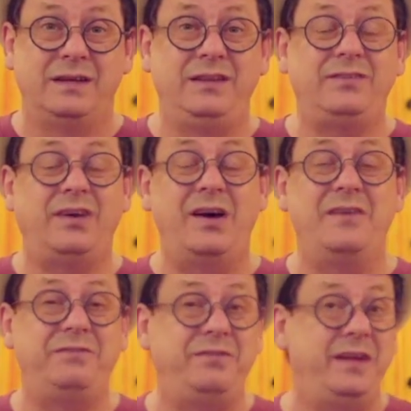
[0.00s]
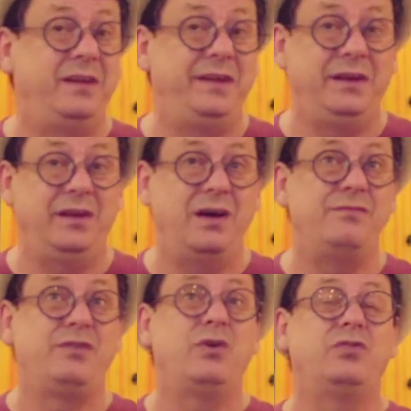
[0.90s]
His unfailing
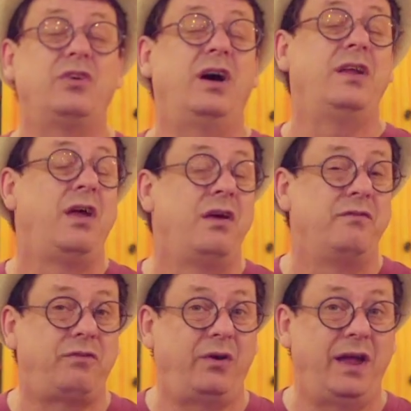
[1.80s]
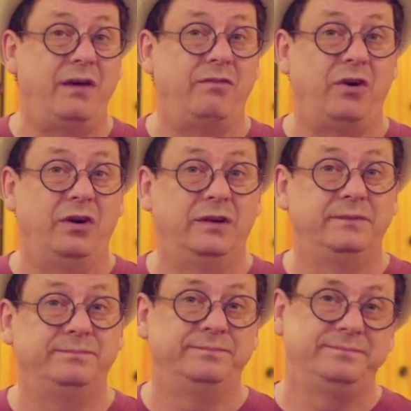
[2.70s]
love goes on forever.
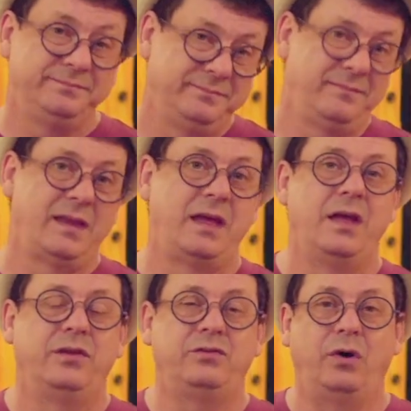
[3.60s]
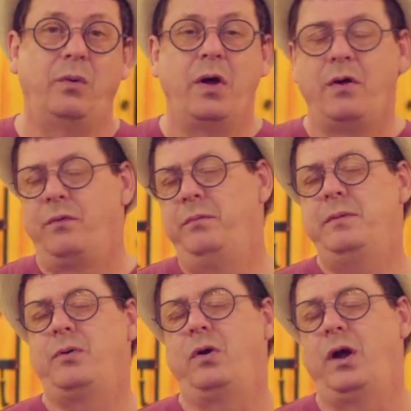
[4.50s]
So
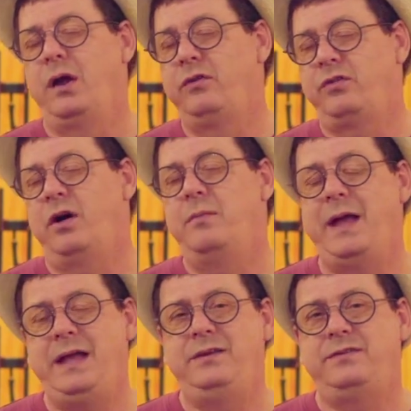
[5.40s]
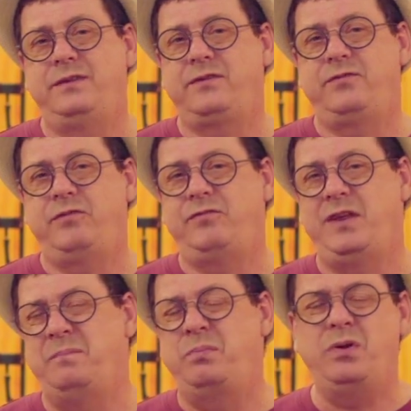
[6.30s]
remember Psalm
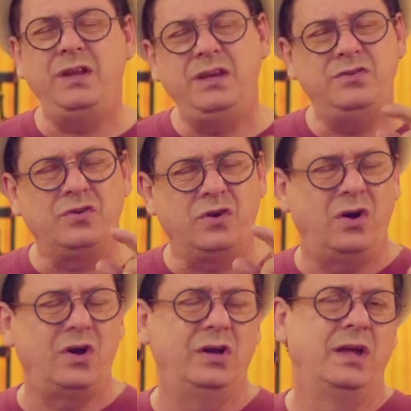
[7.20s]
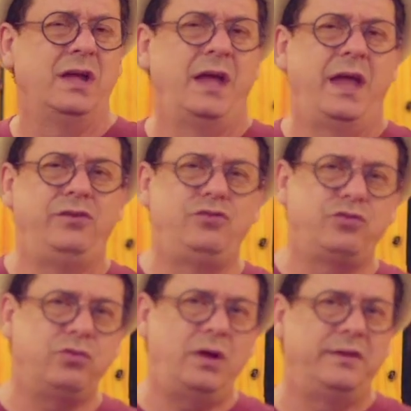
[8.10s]
86:15, put it in your heart and
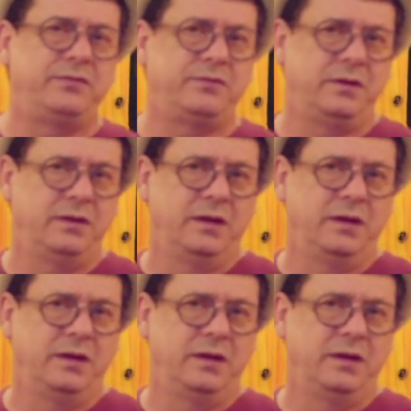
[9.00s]
trust